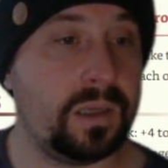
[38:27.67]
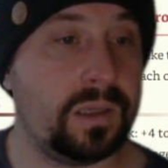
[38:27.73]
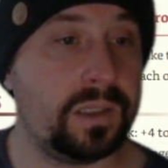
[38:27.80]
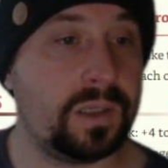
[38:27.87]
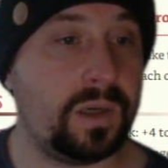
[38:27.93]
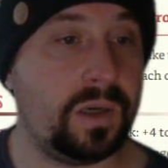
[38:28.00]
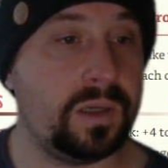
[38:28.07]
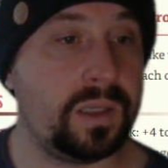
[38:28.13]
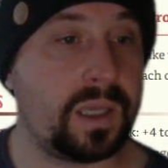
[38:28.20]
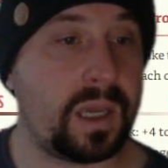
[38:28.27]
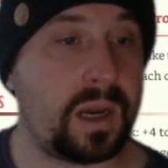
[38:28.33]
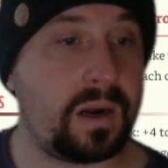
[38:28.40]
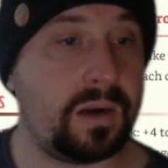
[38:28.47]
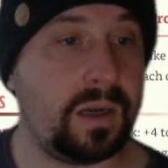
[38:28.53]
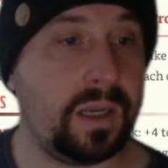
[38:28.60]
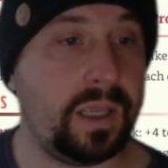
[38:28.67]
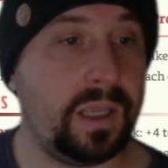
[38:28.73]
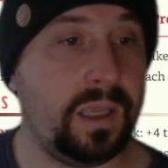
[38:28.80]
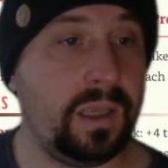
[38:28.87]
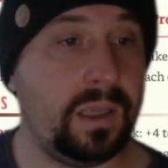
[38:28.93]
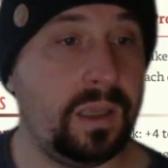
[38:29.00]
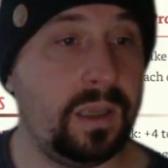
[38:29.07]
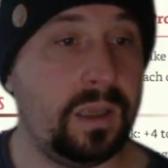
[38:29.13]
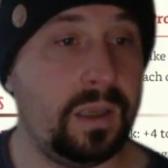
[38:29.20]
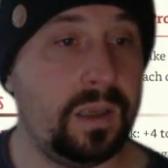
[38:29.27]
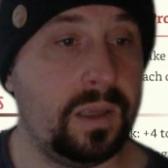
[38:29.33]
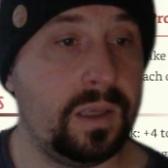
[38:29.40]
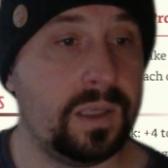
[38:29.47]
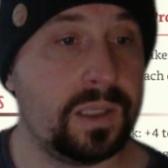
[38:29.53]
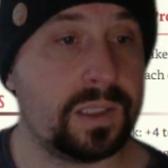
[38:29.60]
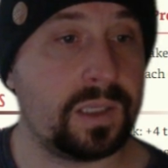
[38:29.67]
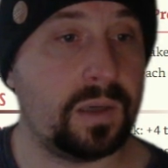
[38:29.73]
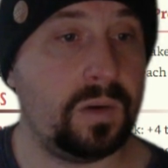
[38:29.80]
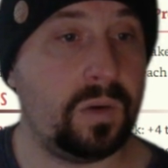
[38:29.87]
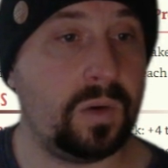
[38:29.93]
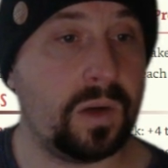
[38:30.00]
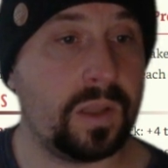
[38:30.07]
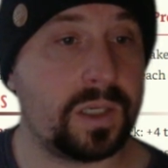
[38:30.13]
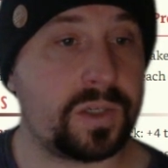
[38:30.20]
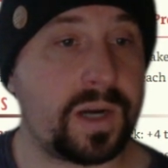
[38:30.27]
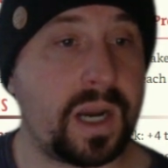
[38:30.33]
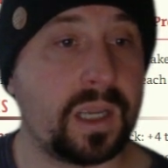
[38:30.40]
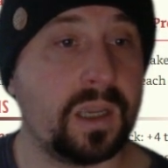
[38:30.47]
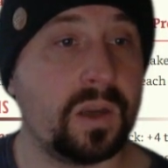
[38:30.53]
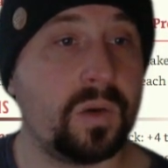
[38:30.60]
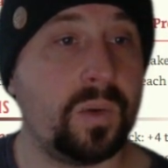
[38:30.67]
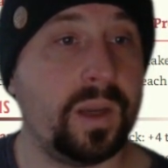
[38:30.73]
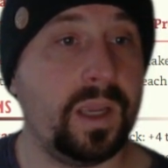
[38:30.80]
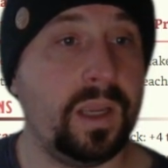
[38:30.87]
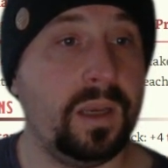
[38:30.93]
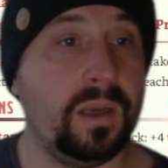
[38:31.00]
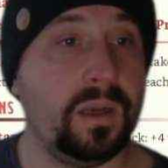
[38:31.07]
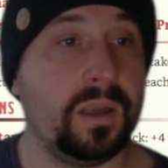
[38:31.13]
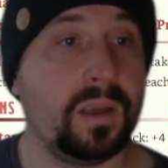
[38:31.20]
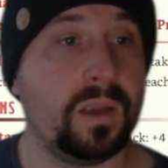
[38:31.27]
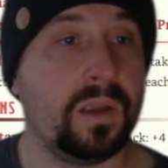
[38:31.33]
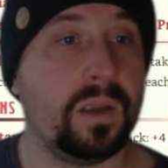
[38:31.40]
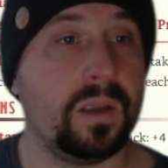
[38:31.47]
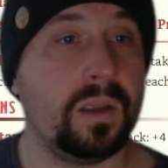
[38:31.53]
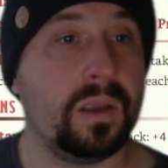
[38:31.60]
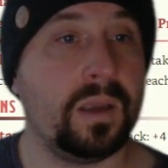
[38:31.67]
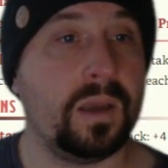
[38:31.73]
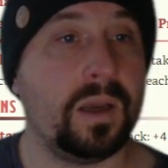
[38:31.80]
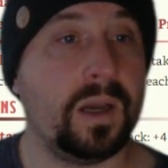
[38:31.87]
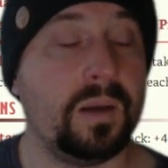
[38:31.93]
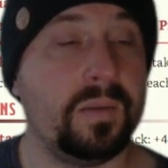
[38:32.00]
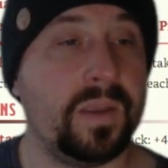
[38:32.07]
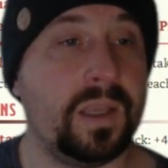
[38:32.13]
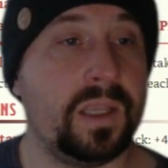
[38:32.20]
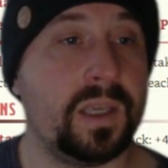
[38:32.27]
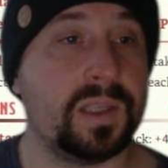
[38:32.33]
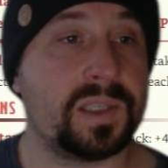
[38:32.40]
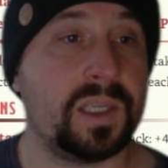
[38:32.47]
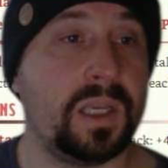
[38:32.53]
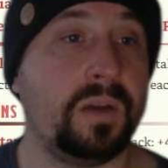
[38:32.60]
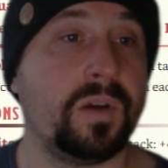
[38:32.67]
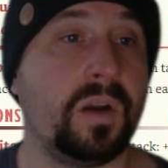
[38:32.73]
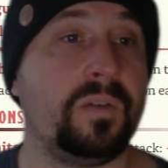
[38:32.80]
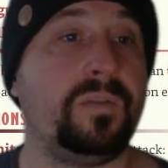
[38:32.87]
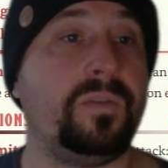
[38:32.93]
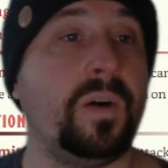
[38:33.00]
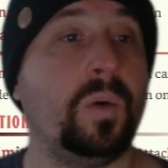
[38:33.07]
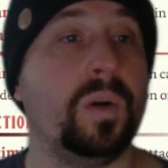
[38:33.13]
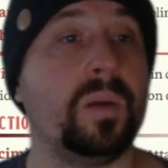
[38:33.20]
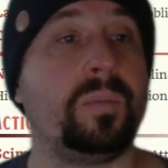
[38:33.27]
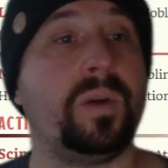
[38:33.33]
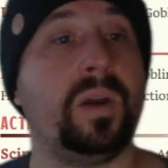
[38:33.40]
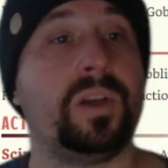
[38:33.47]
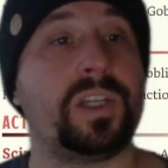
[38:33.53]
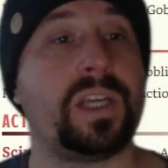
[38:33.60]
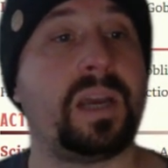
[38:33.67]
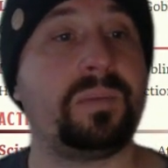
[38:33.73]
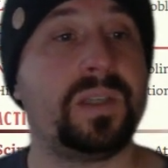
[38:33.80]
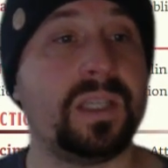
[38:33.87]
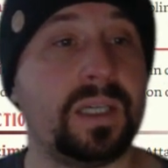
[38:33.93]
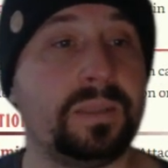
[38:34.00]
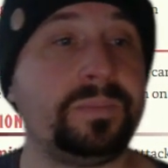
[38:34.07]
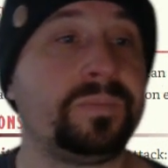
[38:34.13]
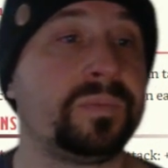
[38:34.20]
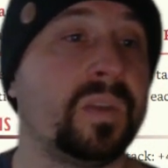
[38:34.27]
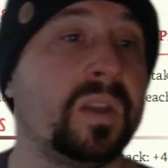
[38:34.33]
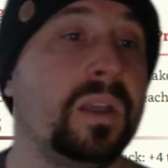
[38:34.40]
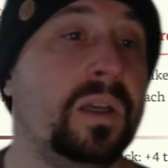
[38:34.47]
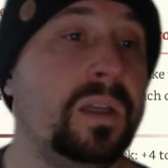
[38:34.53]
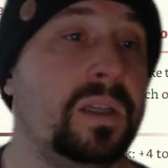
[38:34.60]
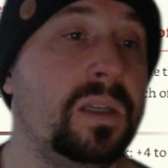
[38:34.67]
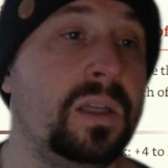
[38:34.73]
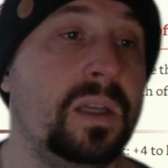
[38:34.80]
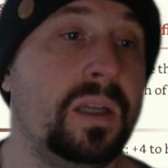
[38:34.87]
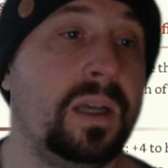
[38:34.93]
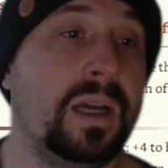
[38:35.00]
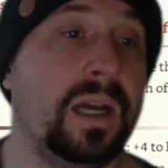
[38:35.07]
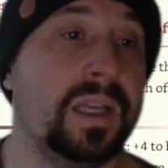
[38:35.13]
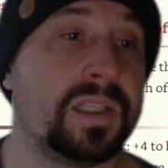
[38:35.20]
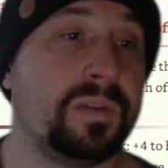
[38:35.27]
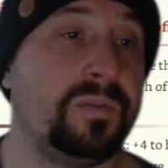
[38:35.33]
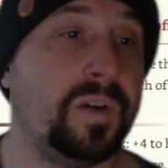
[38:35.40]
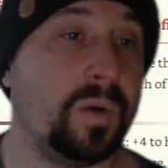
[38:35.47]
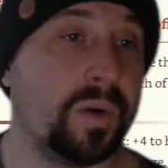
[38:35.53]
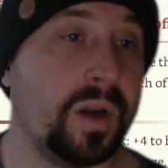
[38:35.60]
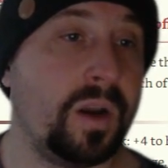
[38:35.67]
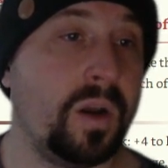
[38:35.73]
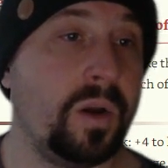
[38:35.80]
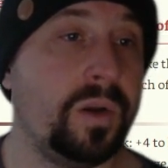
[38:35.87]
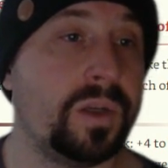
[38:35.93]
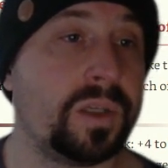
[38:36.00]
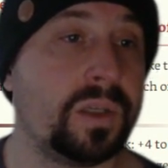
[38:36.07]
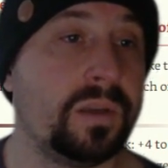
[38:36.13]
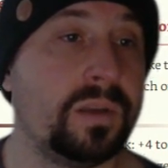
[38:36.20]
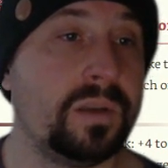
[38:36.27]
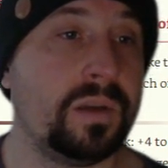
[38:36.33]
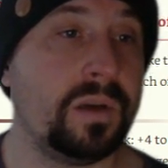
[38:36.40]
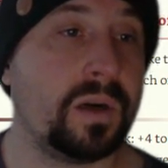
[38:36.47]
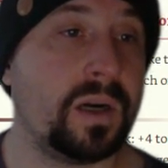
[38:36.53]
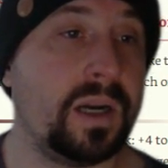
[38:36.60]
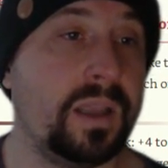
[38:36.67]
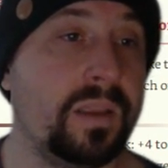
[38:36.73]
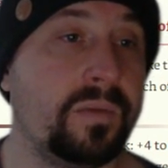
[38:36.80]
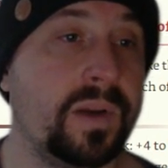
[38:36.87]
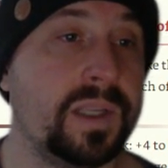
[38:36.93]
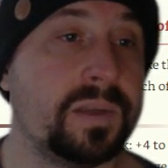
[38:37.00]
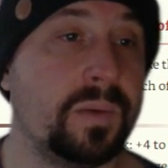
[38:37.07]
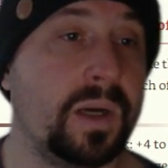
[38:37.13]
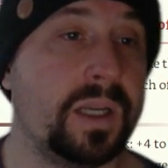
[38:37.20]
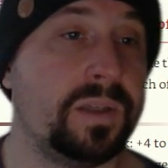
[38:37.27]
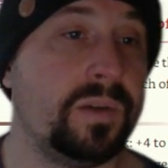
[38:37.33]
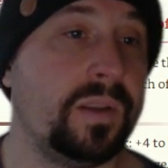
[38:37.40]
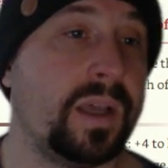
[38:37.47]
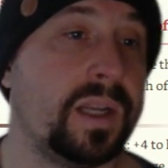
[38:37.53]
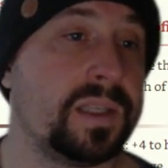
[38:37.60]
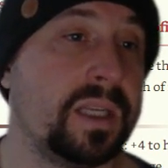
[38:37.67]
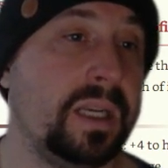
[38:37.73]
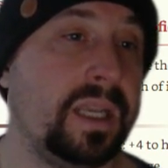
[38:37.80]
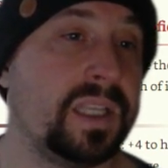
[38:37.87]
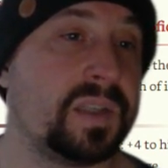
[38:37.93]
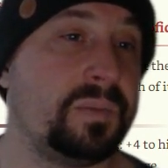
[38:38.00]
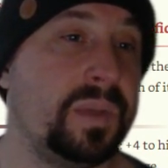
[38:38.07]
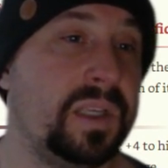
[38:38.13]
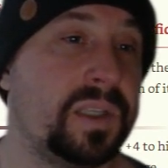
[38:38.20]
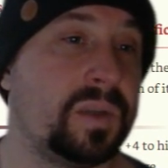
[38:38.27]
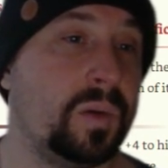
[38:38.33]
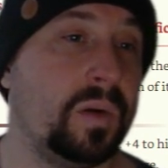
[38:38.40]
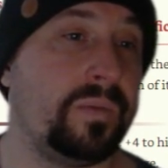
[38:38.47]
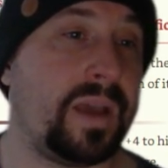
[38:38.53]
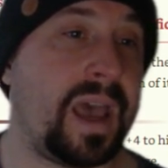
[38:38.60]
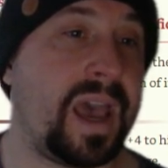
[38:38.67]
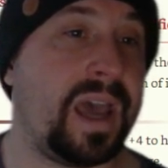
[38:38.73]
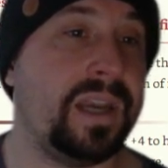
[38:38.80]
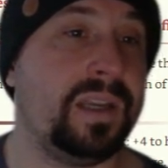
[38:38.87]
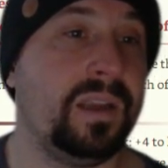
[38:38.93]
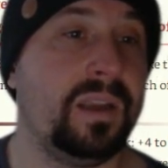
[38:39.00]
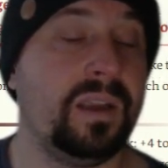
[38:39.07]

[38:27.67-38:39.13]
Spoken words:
Todd currently. So Horde of the Dragon Queen. Then you can see I've got a folder per chapter. It's a folder note, all right? And the reason why I do that is it lets me sort of add